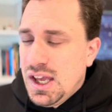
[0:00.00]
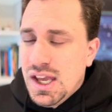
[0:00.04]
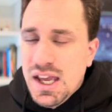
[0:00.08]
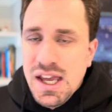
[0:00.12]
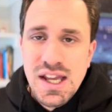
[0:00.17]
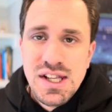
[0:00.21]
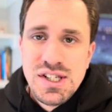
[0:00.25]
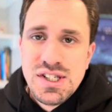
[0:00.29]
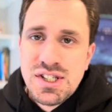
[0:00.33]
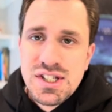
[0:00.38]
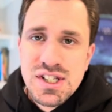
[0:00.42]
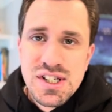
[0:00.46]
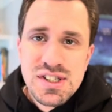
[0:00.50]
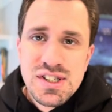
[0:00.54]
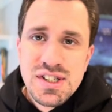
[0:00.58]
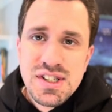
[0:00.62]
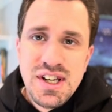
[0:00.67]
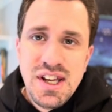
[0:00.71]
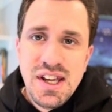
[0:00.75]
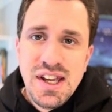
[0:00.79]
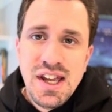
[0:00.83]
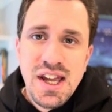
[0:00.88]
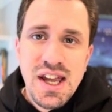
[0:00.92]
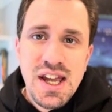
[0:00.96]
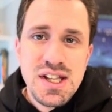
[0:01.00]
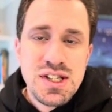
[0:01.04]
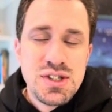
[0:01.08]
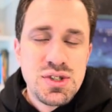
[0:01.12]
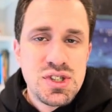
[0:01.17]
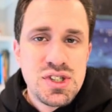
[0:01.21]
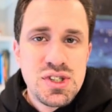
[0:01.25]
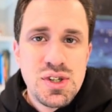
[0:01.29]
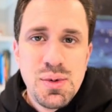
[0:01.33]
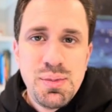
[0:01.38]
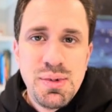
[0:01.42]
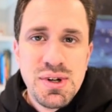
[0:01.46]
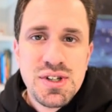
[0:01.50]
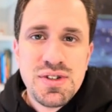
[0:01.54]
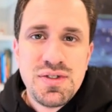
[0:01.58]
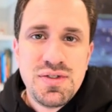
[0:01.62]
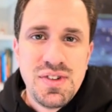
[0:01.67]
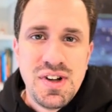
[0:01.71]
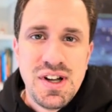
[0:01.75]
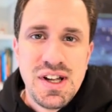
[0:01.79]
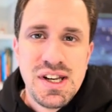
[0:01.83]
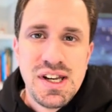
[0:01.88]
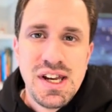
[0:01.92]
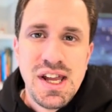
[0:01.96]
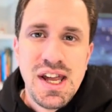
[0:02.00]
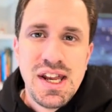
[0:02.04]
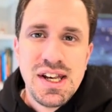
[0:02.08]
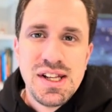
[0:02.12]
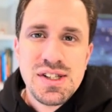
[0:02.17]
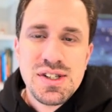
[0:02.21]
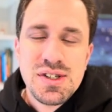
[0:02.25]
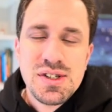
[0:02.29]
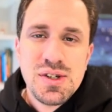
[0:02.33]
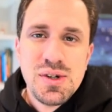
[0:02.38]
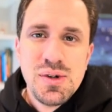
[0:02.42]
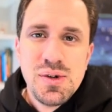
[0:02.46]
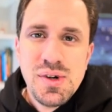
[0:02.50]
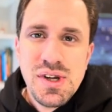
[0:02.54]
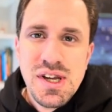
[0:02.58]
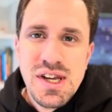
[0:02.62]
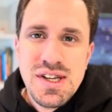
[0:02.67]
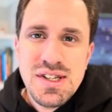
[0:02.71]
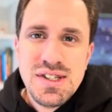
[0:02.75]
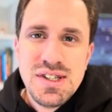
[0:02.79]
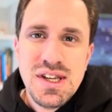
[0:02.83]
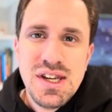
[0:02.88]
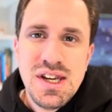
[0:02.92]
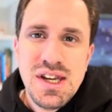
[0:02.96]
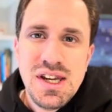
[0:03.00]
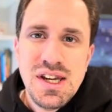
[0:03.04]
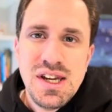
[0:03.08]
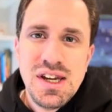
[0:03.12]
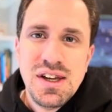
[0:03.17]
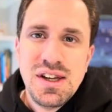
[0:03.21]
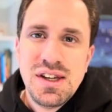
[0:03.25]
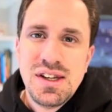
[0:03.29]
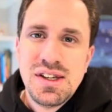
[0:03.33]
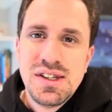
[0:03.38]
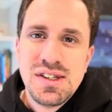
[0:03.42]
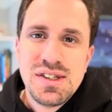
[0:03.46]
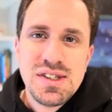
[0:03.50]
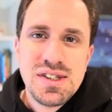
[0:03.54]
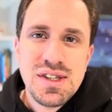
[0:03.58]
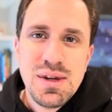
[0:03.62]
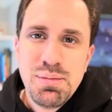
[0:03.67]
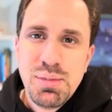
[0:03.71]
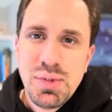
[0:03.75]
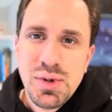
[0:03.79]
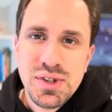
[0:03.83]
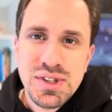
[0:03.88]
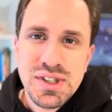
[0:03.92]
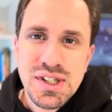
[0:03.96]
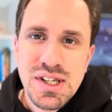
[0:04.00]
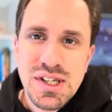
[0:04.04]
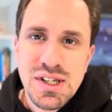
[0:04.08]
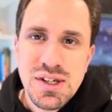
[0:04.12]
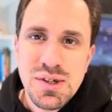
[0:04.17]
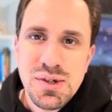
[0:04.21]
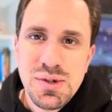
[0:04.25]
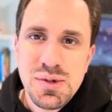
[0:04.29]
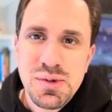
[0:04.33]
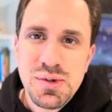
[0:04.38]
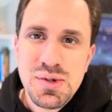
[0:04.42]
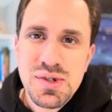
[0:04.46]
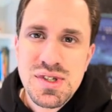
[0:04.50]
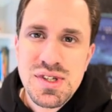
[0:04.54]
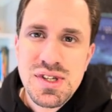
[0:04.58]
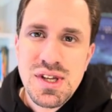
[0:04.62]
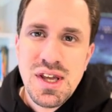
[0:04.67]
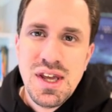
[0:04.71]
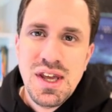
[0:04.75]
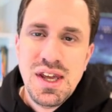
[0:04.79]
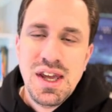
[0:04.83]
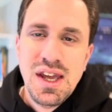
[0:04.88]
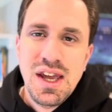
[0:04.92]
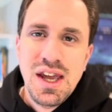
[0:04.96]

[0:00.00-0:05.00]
It's just, it's so much fun, and it's so easy, simple to use,